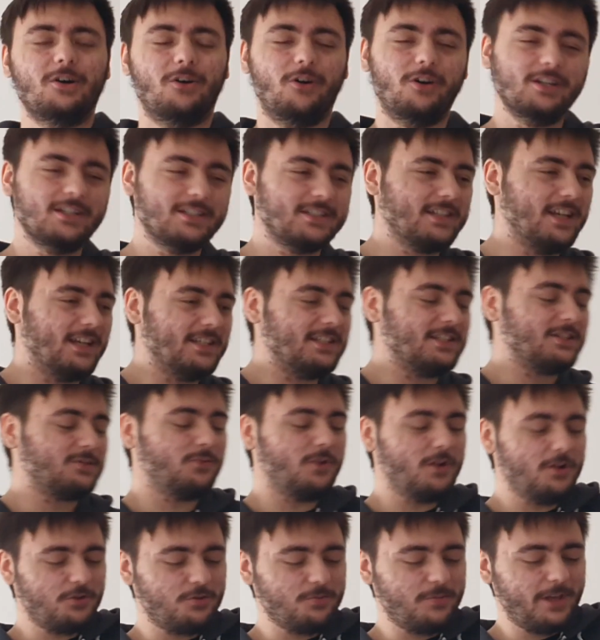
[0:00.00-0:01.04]
Honestly, I just
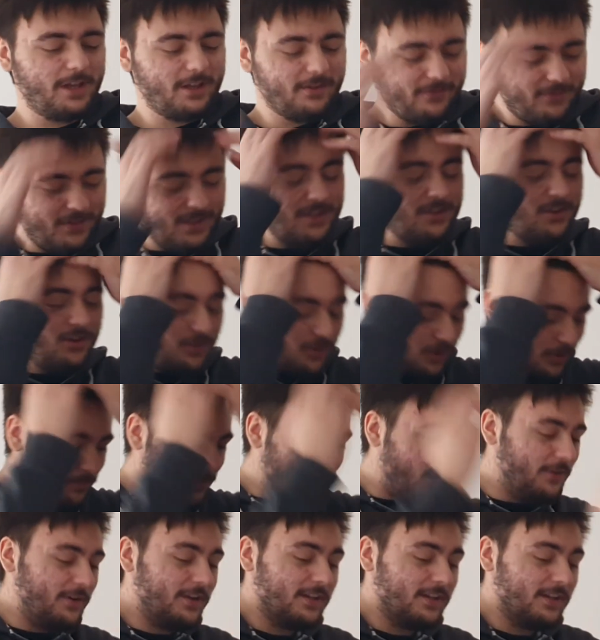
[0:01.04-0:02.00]
wanted to make a video about